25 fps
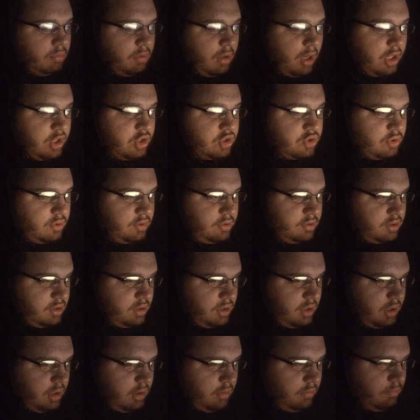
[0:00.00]
just
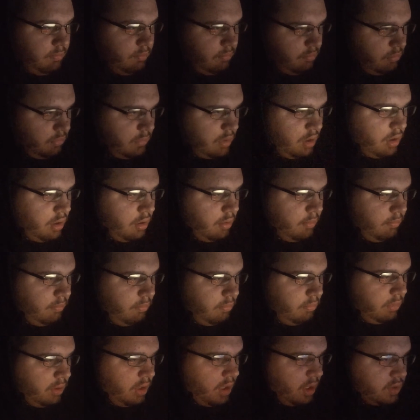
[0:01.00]
recently,
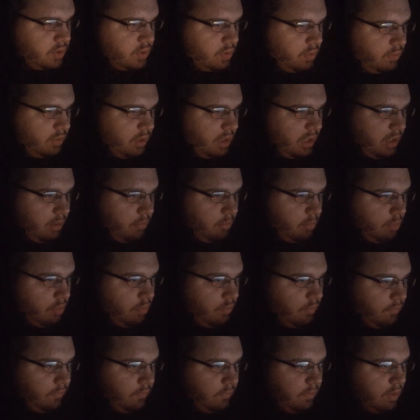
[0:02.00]
got told that he
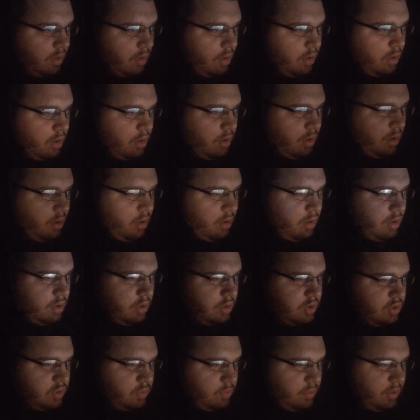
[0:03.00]
moved
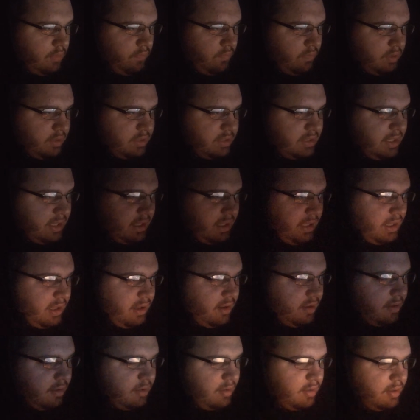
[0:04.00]
to a different city,
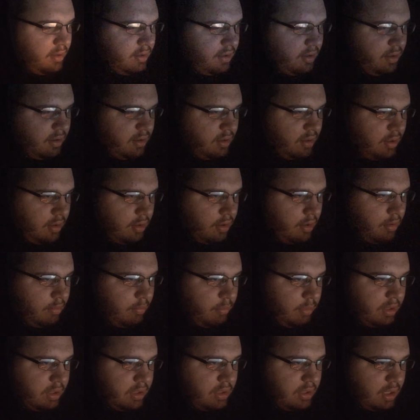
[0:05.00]

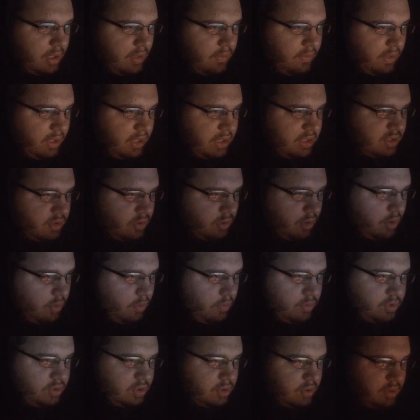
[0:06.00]
but I think he's still going
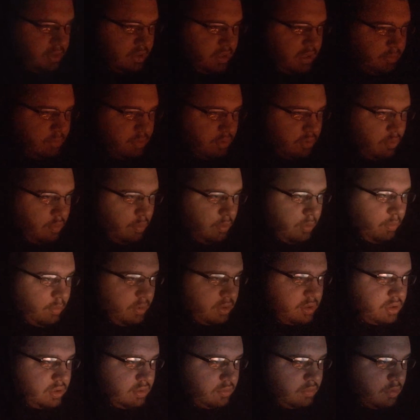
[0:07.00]
to the same school we
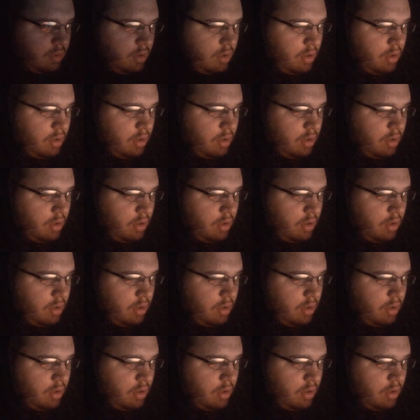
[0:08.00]
went to.